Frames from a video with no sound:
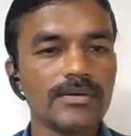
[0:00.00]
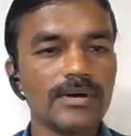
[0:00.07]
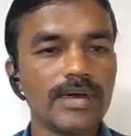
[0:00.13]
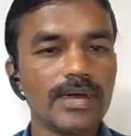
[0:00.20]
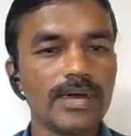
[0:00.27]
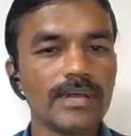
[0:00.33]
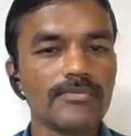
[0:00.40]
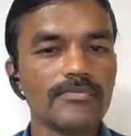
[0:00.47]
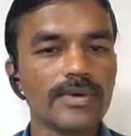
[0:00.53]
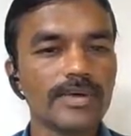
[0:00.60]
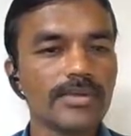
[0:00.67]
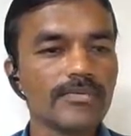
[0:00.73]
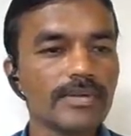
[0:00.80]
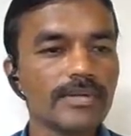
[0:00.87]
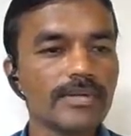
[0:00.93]
and
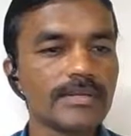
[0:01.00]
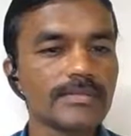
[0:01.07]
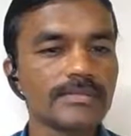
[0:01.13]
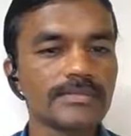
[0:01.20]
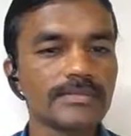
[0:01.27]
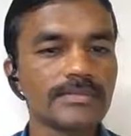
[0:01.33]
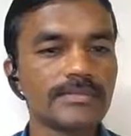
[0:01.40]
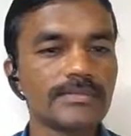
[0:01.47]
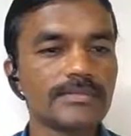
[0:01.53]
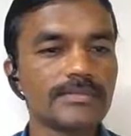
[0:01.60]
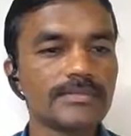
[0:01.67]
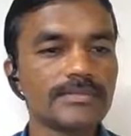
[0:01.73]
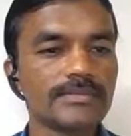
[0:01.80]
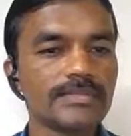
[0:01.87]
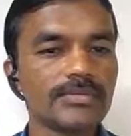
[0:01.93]
wherever it is
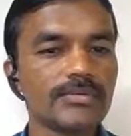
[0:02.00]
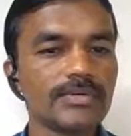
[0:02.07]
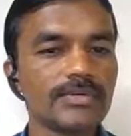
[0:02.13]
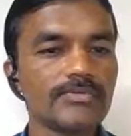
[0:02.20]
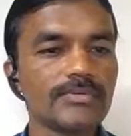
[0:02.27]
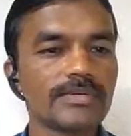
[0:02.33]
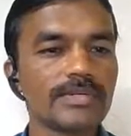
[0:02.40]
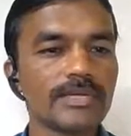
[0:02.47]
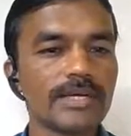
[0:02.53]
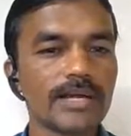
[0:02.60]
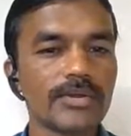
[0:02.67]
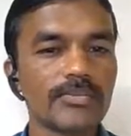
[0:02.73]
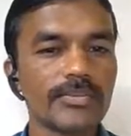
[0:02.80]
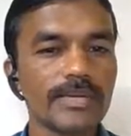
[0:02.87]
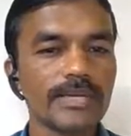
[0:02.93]
zero, it will take
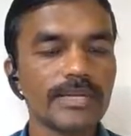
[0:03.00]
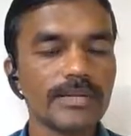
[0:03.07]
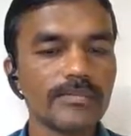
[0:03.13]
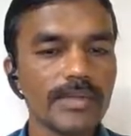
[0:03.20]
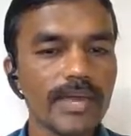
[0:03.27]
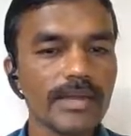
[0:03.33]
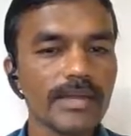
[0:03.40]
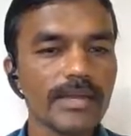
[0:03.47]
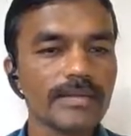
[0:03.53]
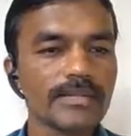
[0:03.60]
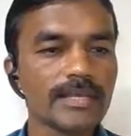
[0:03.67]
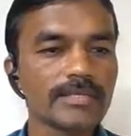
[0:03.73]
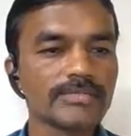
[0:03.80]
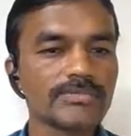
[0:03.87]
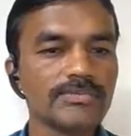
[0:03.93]
automatically blank, and
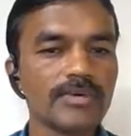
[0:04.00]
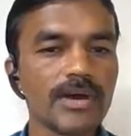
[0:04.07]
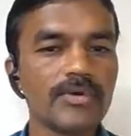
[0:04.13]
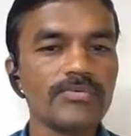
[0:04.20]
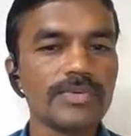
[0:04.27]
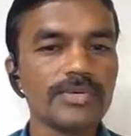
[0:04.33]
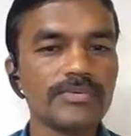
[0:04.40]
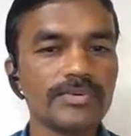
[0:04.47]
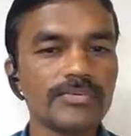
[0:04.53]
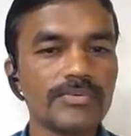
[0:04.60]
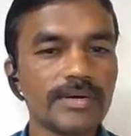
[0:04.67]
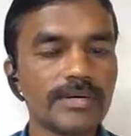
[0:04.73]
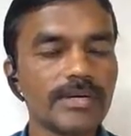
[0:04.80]
that's how it will work.